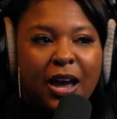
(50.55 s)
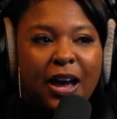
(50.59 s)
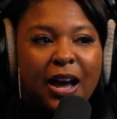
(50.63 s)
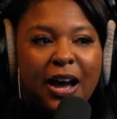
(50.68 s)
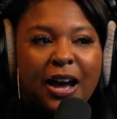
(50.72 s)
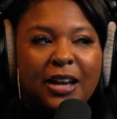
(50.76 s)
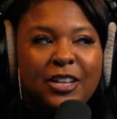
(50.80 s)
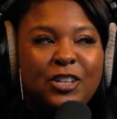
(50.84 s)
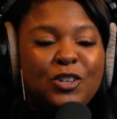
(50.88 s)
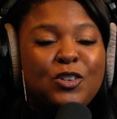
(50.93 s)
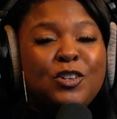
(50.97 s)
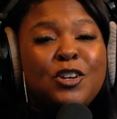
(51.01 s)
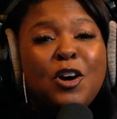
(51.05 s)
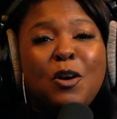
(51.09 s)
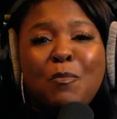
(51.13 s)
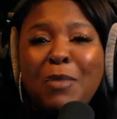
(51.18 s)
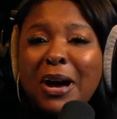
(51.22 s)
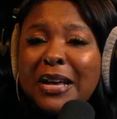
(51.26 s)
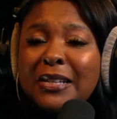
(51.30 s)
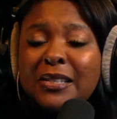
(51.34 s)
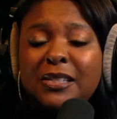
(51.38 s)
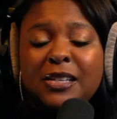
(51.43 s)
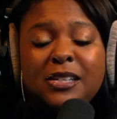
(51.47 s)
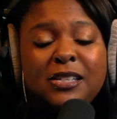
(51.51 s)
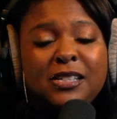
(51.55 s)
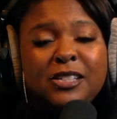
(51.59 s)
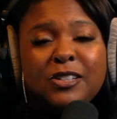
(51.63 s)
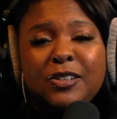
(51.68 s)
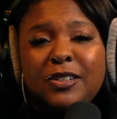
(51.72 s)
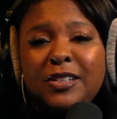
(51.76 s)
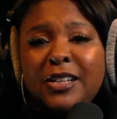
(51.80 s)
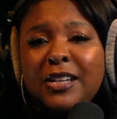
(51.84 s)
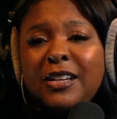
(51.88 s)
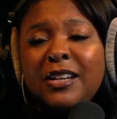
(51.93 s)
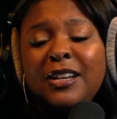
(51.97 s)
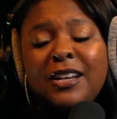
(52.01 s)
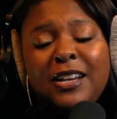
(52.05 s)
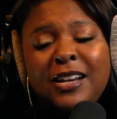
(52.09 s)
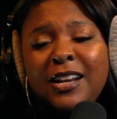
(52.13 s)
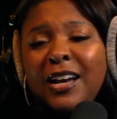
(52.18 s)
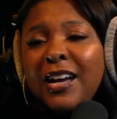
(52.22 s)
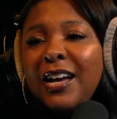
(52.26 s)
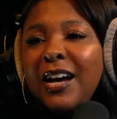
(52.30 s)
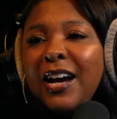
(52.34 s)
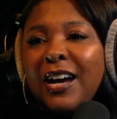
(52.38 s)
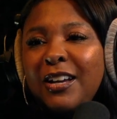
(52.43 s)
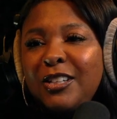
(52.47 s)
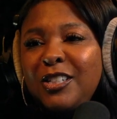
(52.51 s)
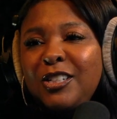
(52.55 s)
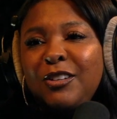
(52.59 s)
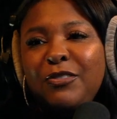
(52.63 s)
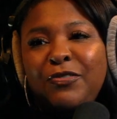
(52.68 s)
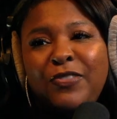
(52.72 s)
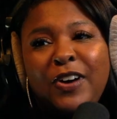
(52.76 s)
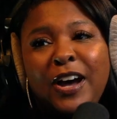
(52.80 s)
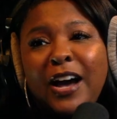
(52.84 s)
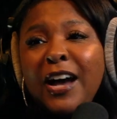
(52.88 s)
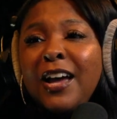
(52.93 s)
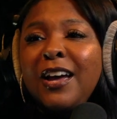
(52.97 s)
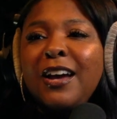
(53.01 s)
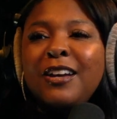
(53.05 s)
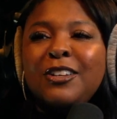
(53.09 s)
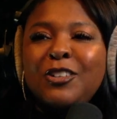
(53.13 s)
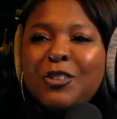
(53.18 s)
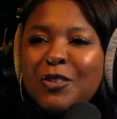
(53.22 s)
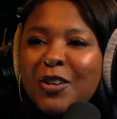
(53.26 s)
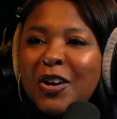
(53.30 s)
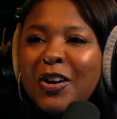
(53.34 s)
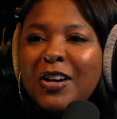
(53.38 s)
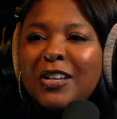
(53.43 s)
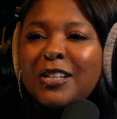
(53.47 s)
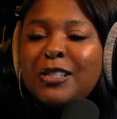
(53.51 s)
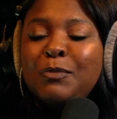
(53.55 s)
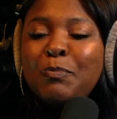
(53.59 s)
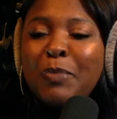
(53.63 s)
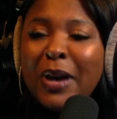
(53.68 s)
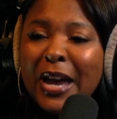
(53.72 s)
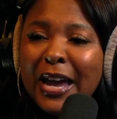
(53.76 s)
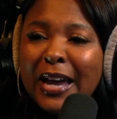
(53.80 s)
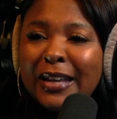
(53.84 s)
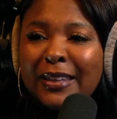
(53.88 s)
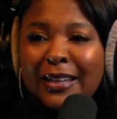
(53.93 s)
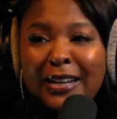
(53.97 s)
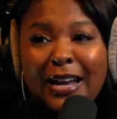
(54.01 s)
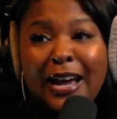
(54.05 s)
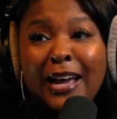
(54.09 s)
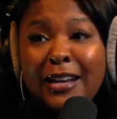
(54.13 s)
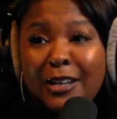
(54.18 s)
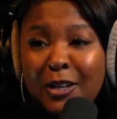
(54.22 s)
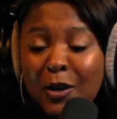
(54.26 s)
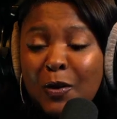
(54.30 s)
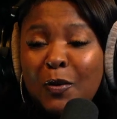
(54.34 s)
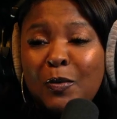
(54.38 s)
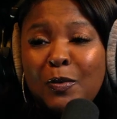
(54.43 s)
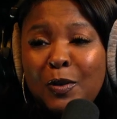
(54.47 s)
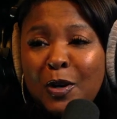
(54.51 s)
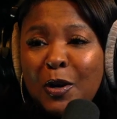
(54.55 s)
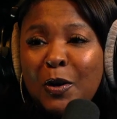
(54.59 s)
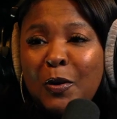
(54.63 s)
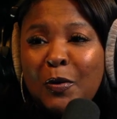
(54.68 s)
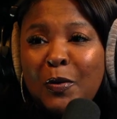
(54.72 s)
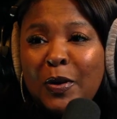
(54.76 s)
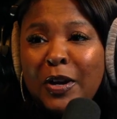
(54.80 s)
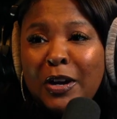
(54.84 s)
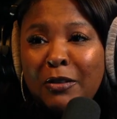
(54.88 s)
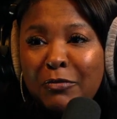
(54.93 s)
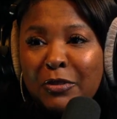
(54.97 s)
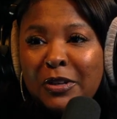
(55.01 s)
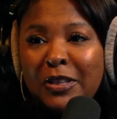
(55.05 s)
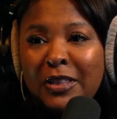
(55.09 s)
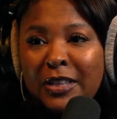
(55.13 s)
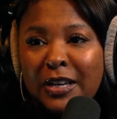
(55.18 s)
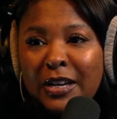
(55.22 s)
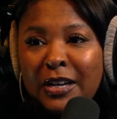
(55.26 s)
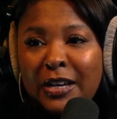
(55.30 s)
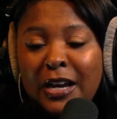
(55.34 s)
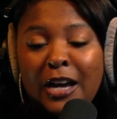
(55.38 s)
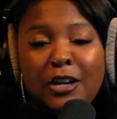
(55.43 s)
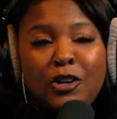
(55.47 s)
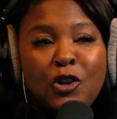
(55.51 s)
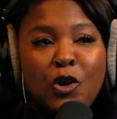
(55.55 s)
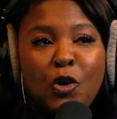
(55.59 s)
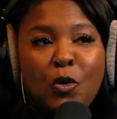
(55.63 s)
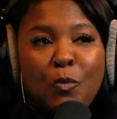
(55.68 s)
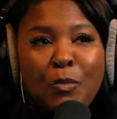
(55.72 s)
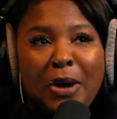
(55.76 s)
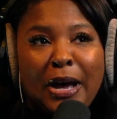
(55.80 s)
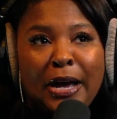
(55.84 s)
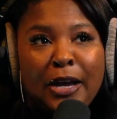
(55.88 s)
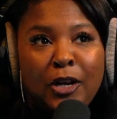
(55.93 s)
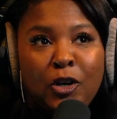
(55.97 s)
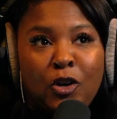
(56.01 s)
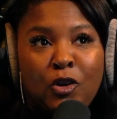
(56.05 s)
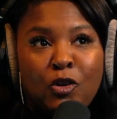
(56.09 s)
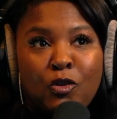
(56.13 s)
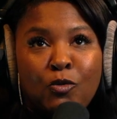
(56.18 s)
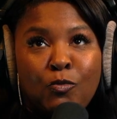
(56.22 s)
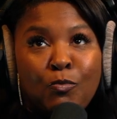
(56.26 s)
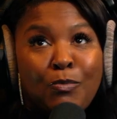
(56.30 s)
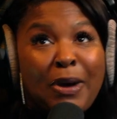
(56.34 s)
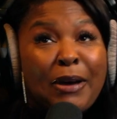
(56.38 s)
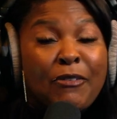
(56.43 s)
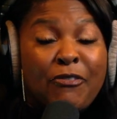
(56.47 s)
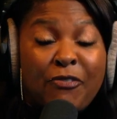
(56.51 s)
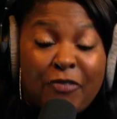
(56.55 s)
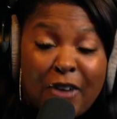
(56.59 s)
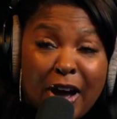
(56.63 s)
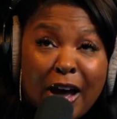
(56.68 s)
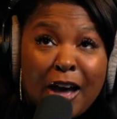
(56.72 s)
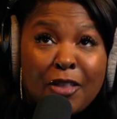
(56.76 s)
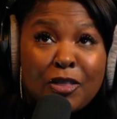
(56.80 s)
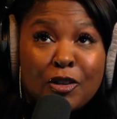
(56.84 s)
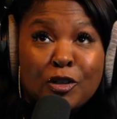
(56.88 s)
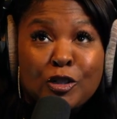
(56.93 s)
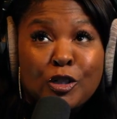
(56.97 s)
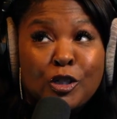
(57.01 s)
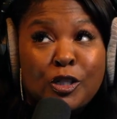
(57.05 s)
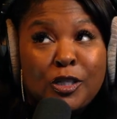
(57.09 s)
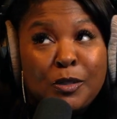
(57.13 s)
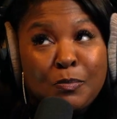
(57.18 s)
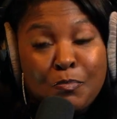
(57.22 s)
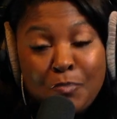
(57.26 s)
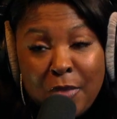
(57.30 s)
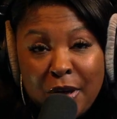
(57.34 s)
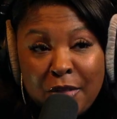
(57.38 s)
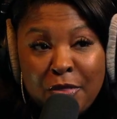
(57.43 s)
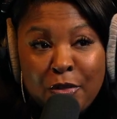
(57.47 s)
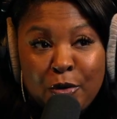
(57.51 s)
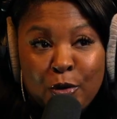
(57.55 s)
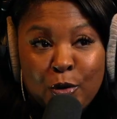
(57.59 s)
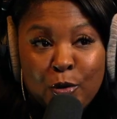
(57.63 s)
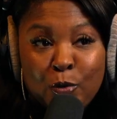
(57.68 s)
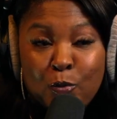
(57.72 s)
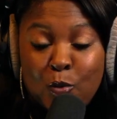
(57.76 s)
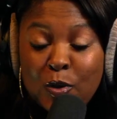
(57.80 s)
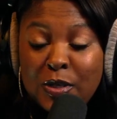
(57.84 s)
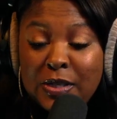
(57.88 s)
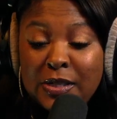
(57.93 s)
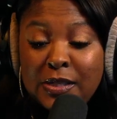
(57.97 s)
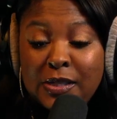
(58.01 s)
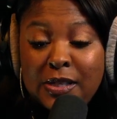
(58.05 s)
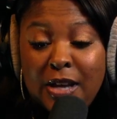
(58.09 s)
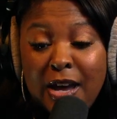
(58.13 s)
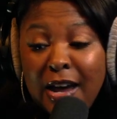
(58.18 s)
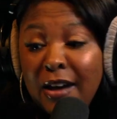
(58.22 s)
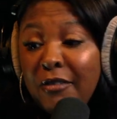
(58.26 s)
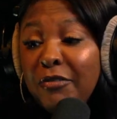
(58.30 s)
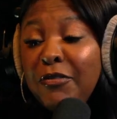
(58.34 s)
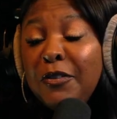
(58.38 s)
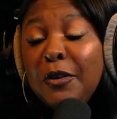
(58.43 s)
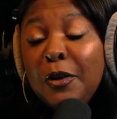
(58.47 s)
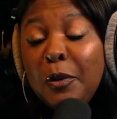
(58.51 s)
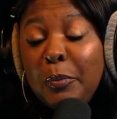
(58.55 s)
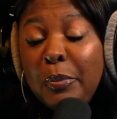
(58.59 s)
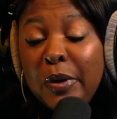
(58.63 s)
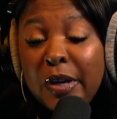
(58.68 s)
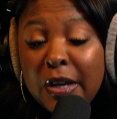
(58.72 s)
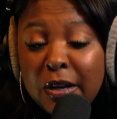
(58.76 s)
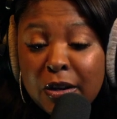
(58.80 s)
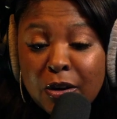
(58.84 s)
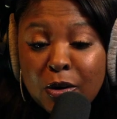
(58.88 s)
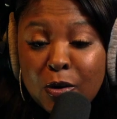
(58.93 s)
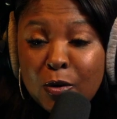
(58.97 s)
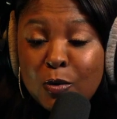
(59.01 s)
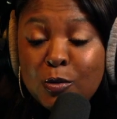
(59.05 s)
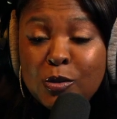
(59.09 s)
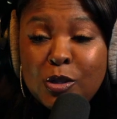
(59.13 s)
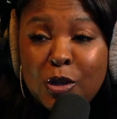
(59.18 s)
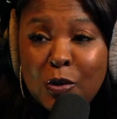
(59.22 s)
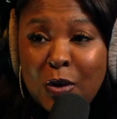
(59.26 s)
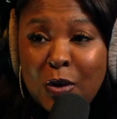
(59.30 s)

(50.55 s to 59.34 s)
You know, my sister did it, and I should find, you know, it's bad that I don't know everything. Yeah. I know my father's mother was half Filipino, so